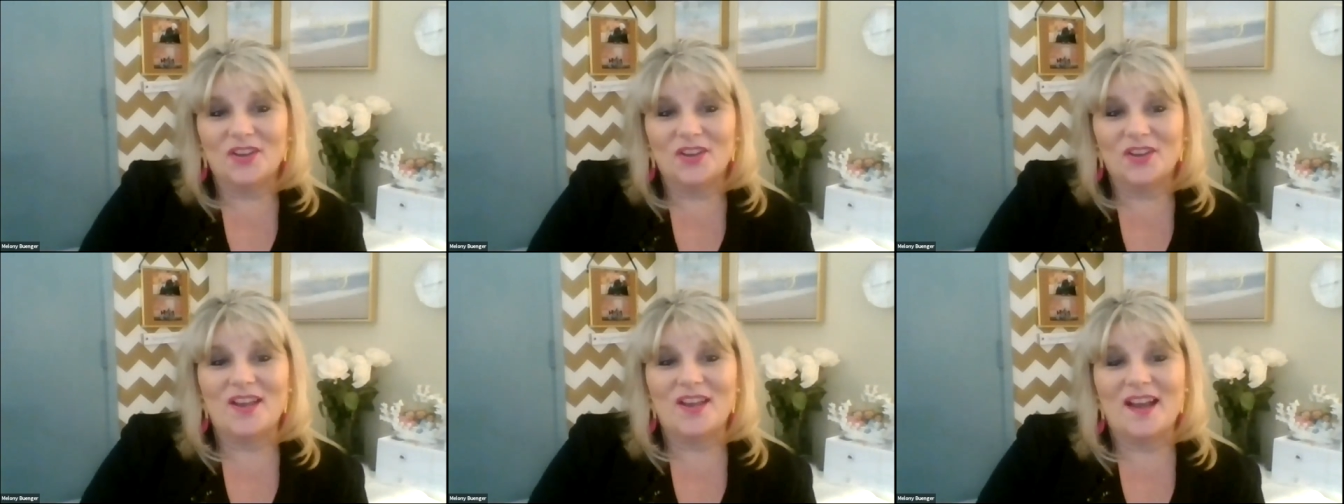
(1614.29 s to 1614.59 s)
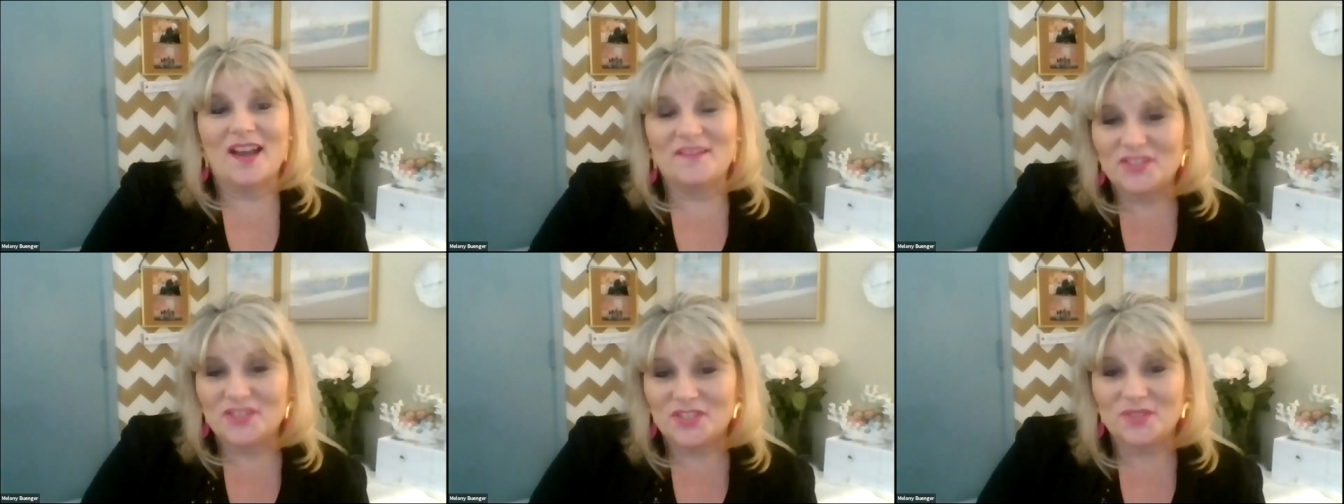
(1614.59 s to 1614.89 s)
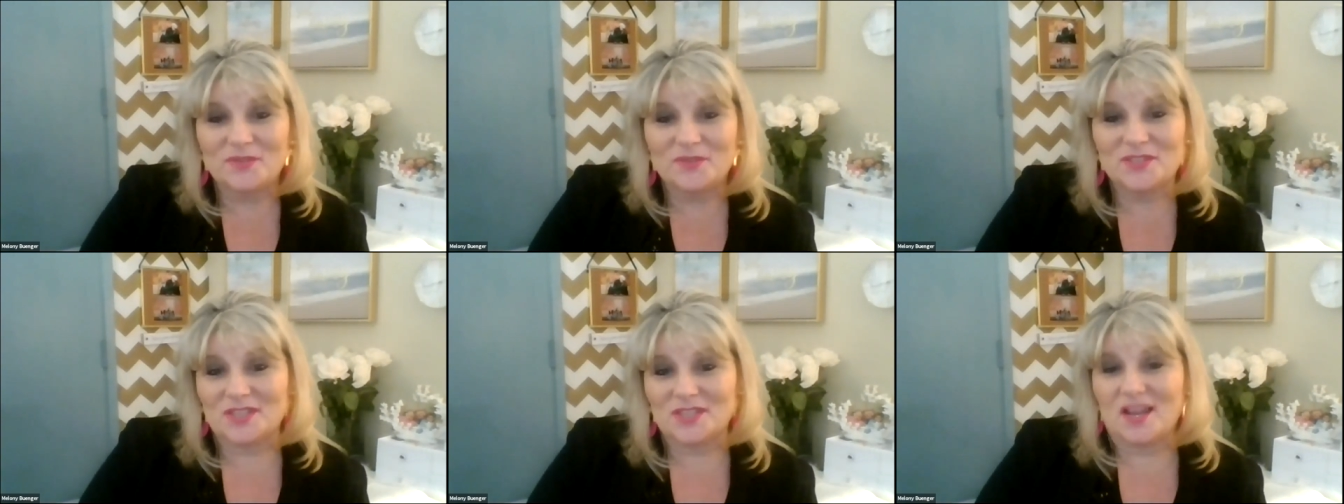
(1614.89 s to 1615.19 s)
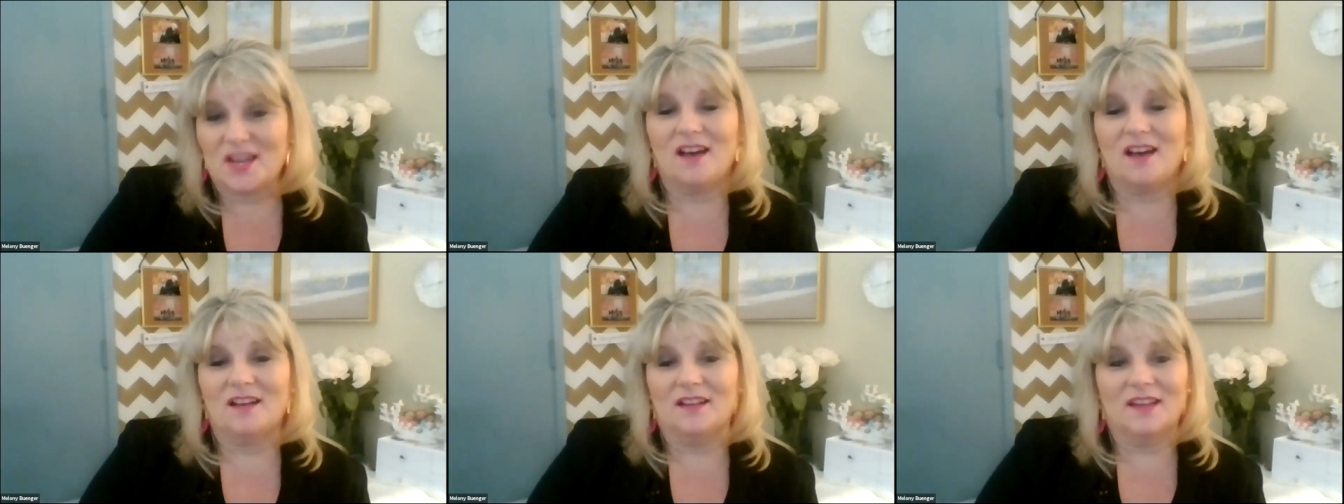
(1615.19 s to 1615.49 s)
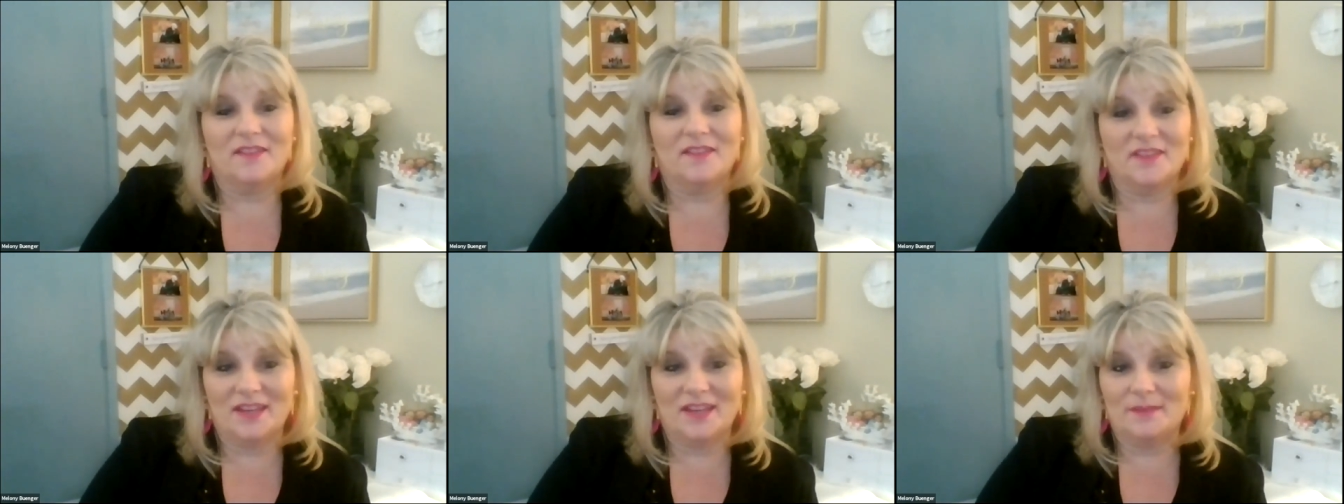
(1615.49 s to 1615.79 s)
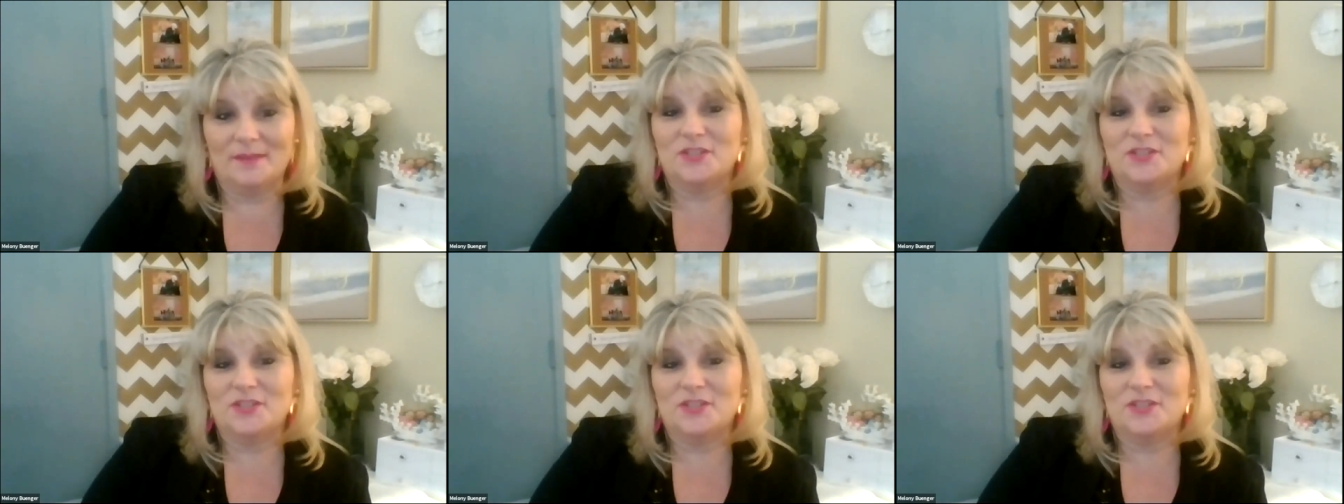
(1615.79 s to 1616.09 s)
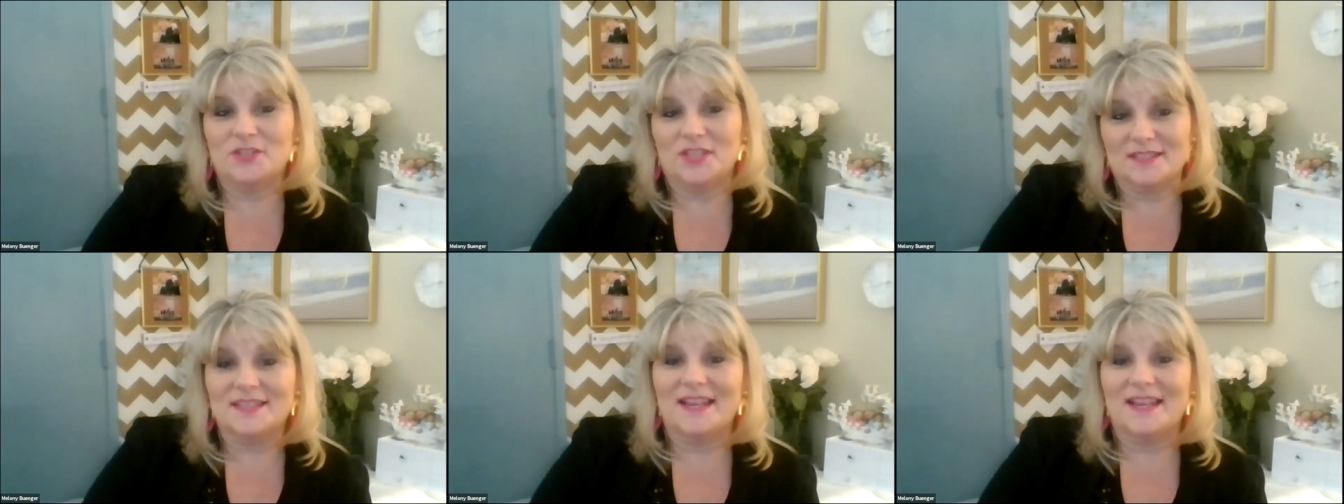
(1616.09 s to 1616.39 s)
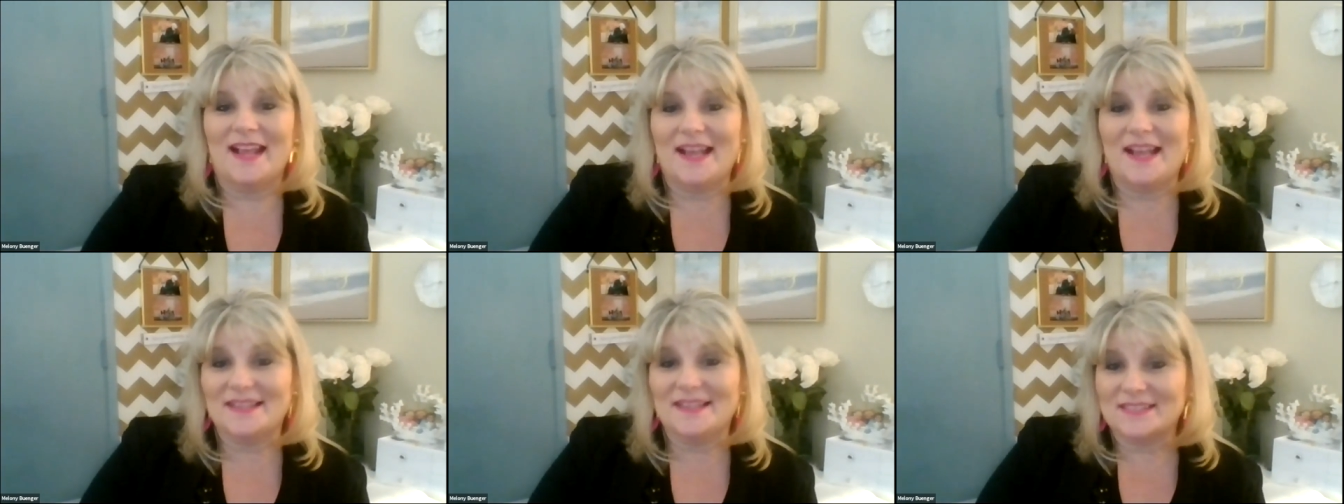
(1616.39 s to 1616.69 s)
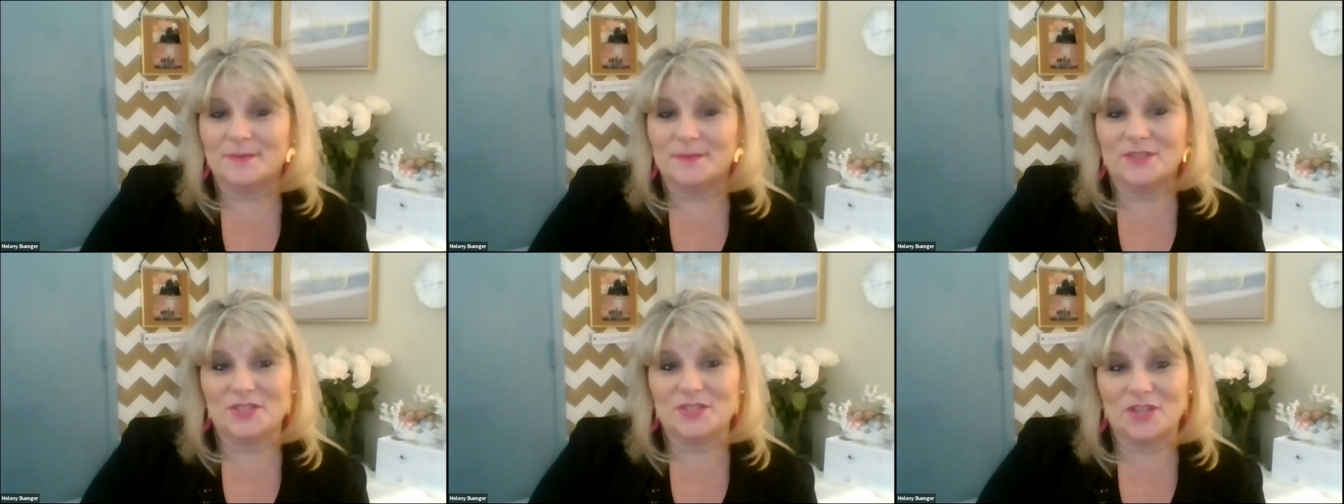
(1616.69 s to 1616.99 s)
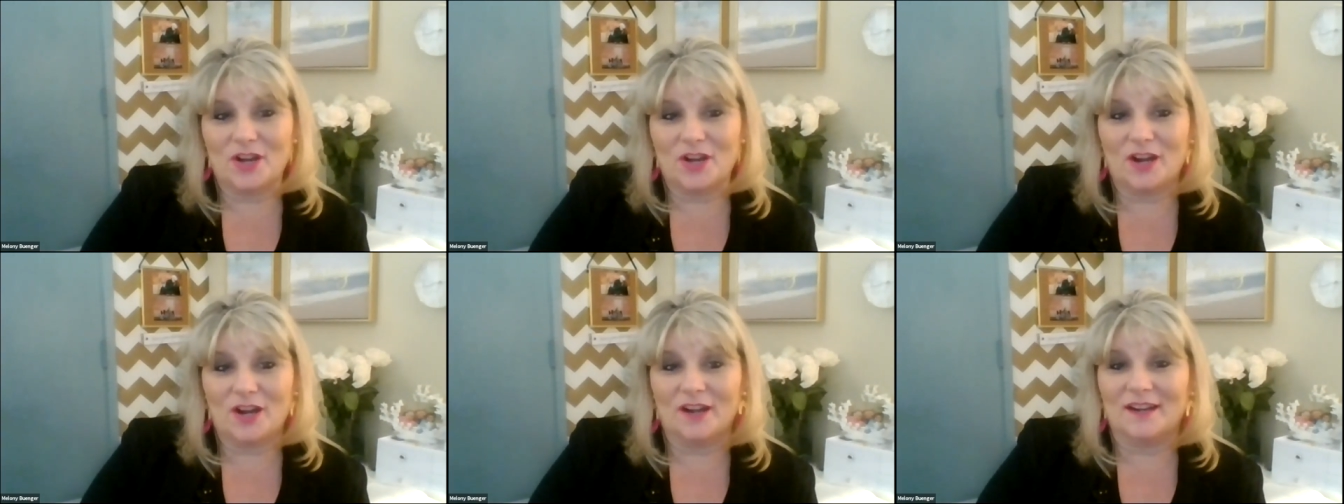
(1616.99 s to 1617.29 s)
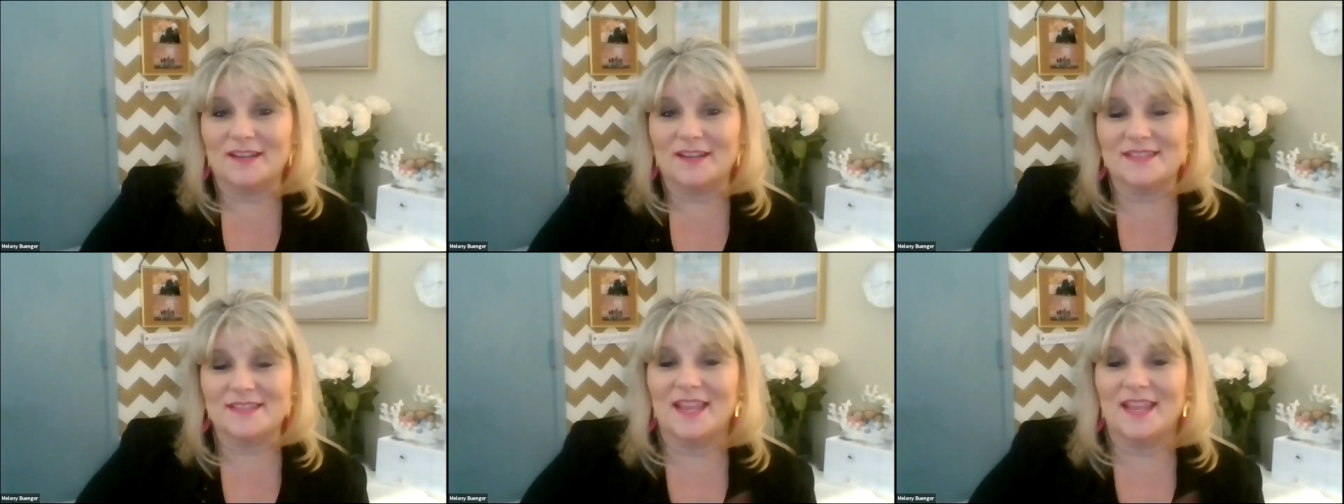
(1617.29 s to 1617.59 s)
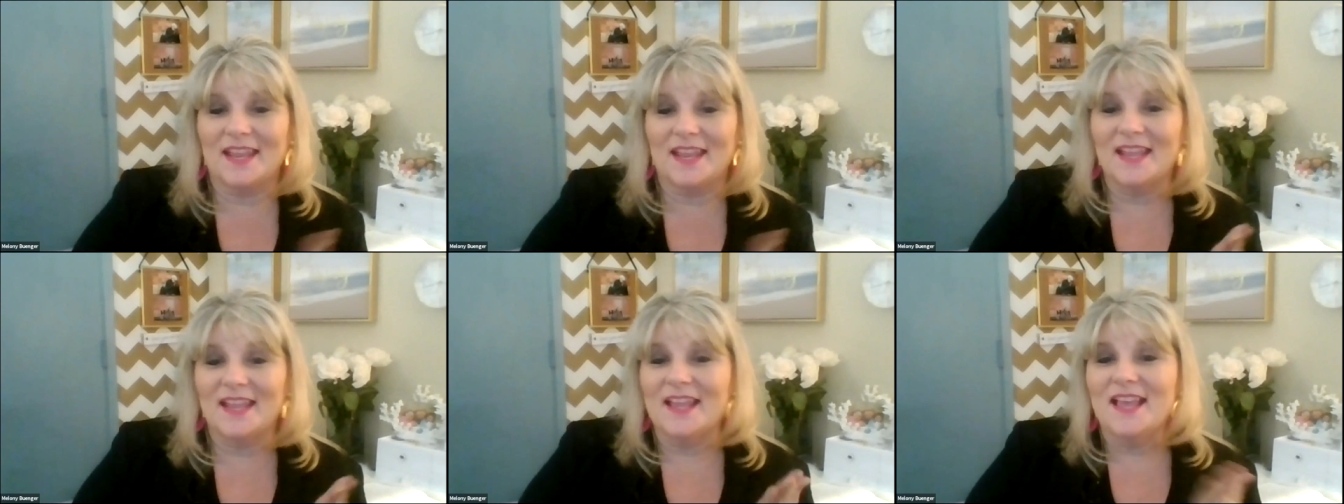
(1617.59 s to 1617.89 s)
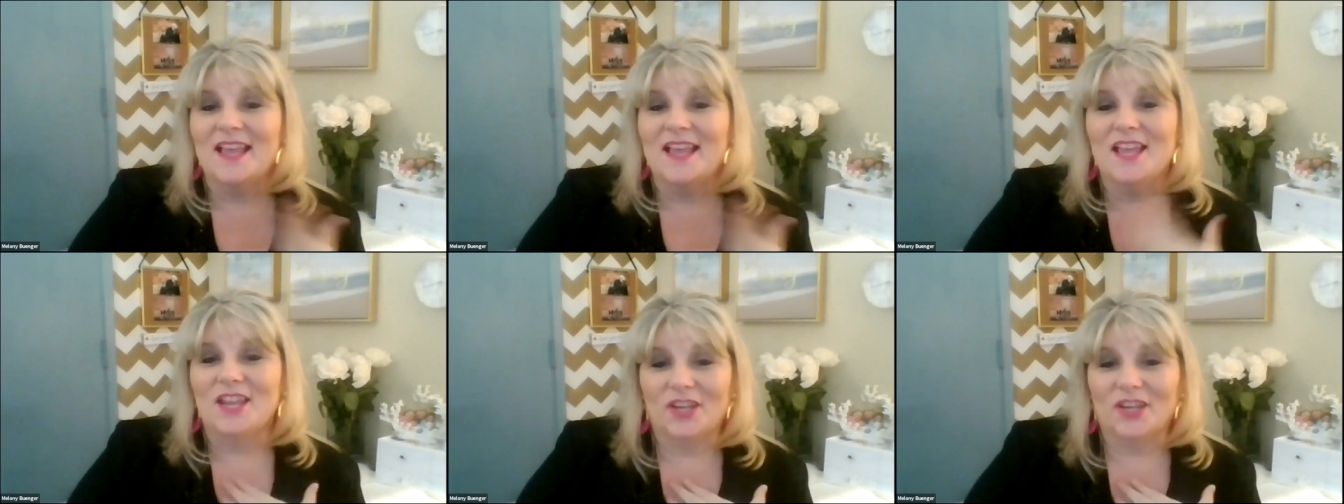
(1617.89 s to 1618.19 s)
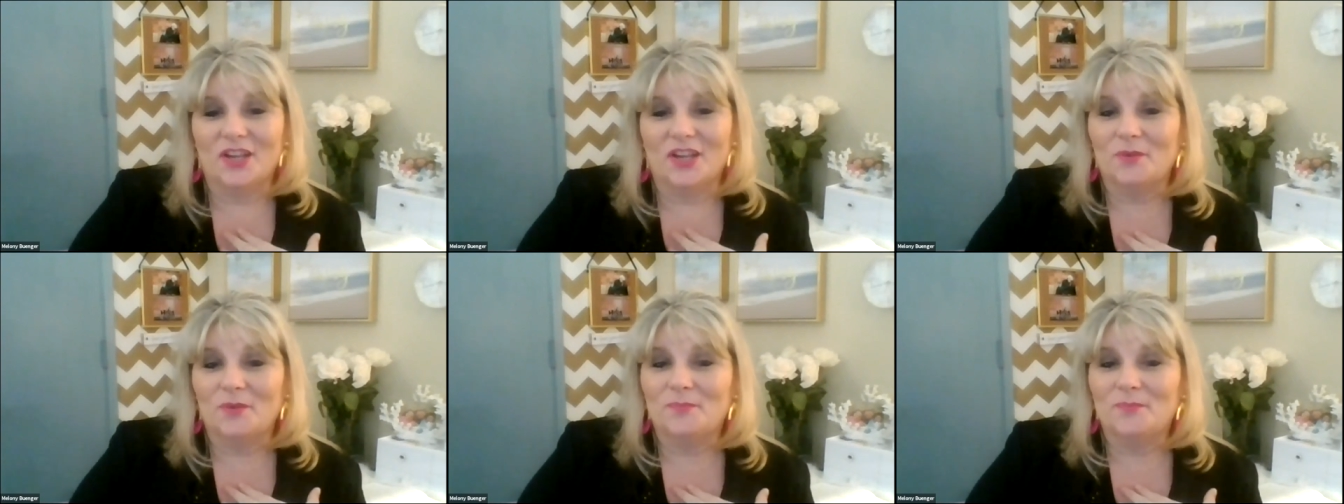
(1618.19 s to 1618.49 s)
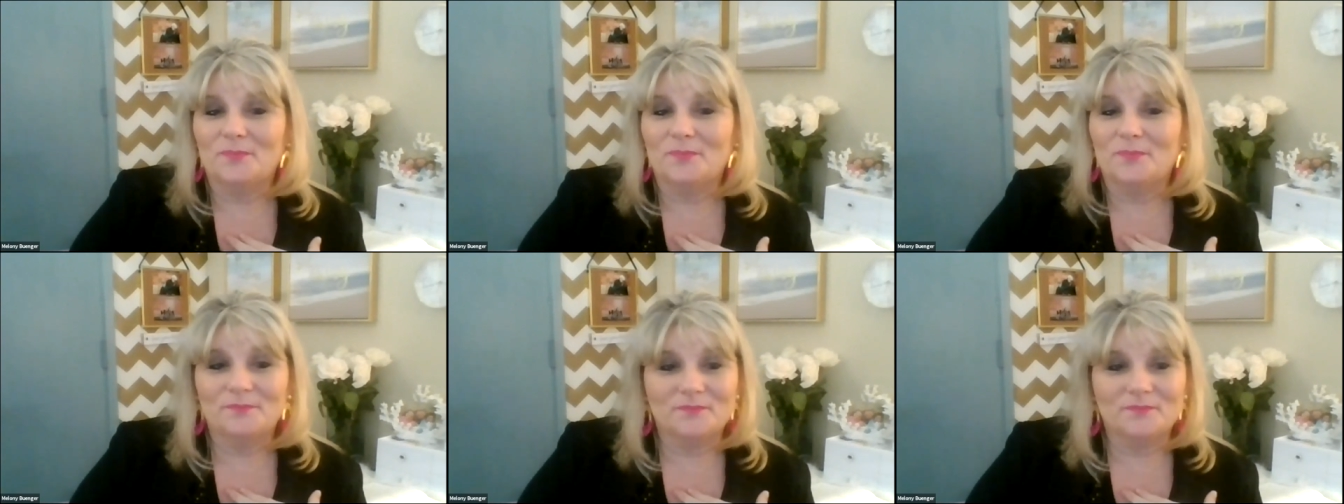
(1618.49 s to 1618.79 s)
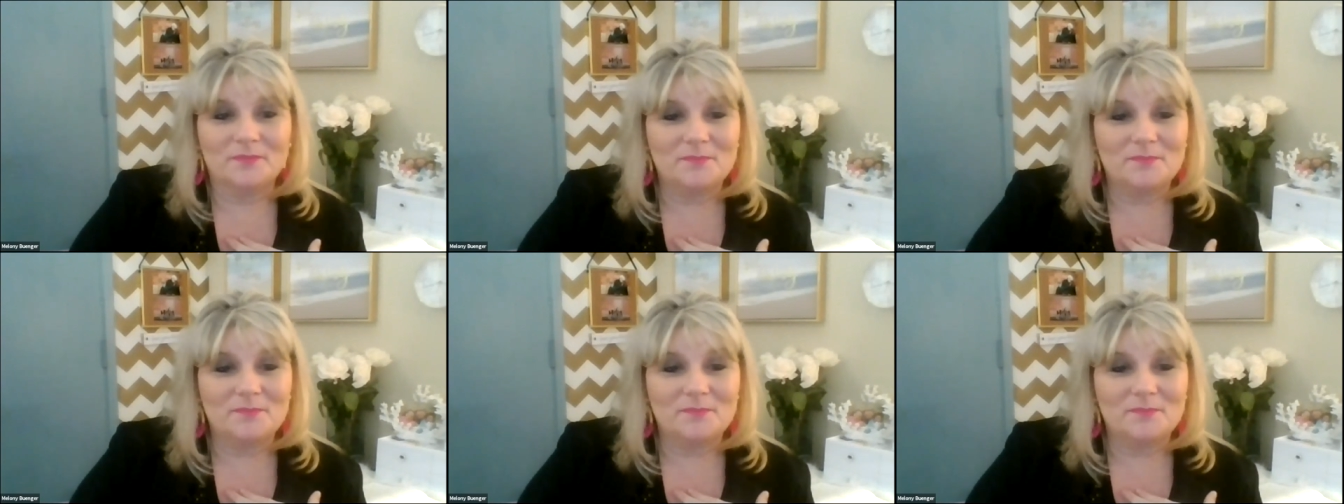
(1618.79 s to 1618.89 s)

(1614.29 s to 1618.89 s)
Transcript: All you have to do is call on the name of Jesus and ask Him into your heart and say, you know,